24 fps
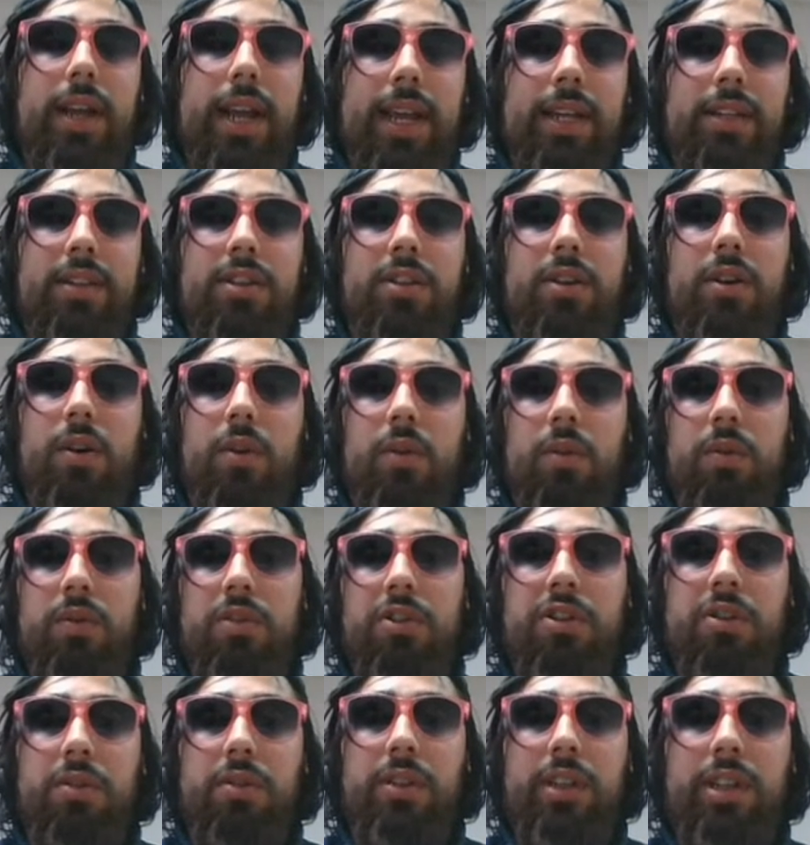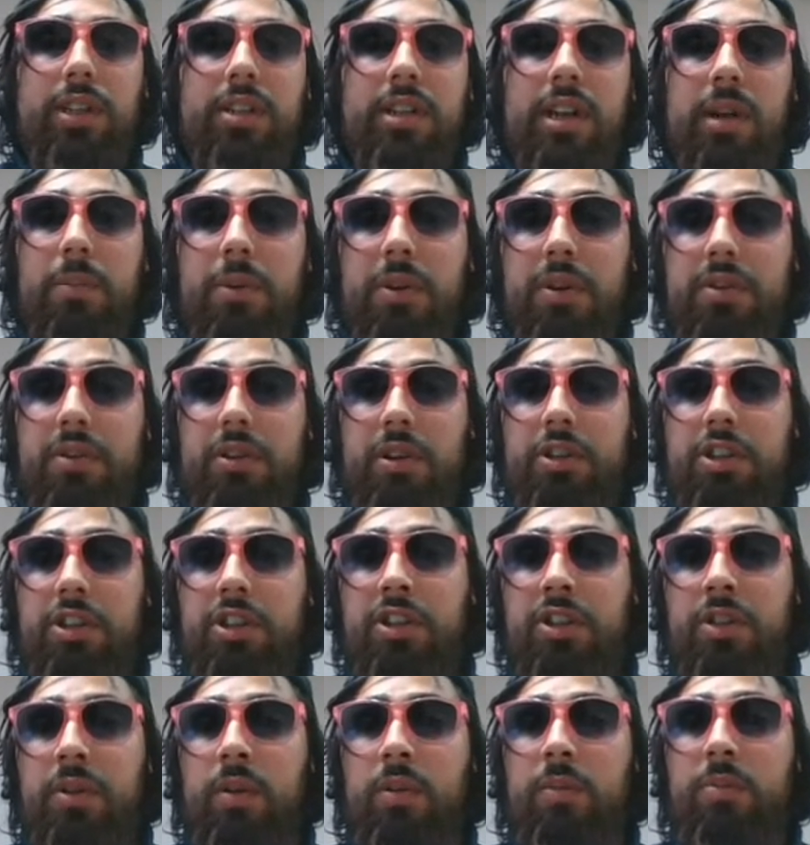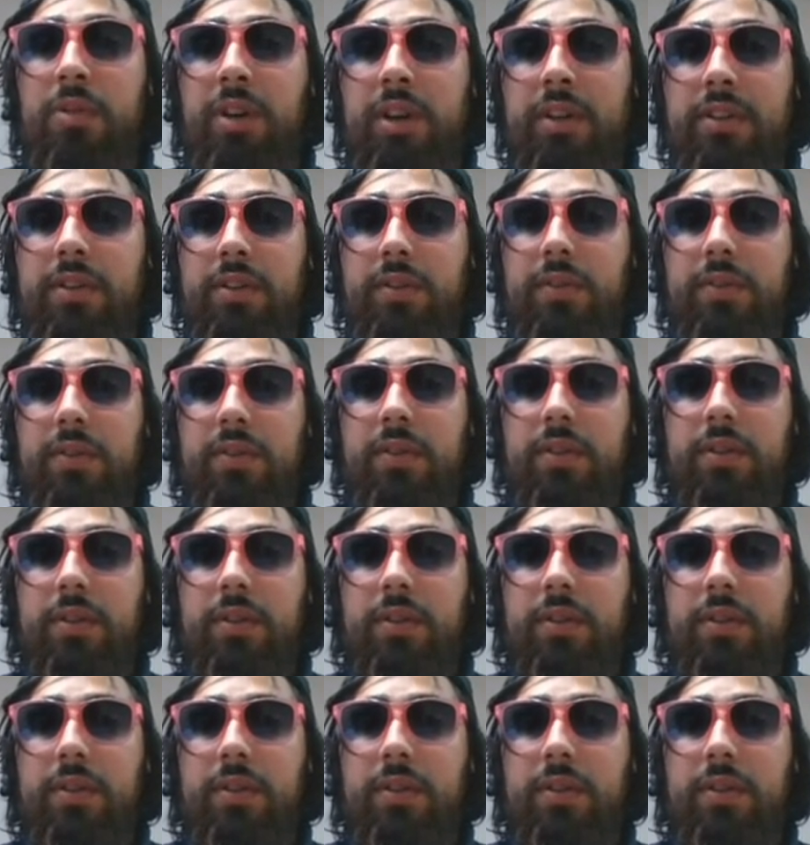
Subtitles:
And so, dude, these numbers are just so impressive.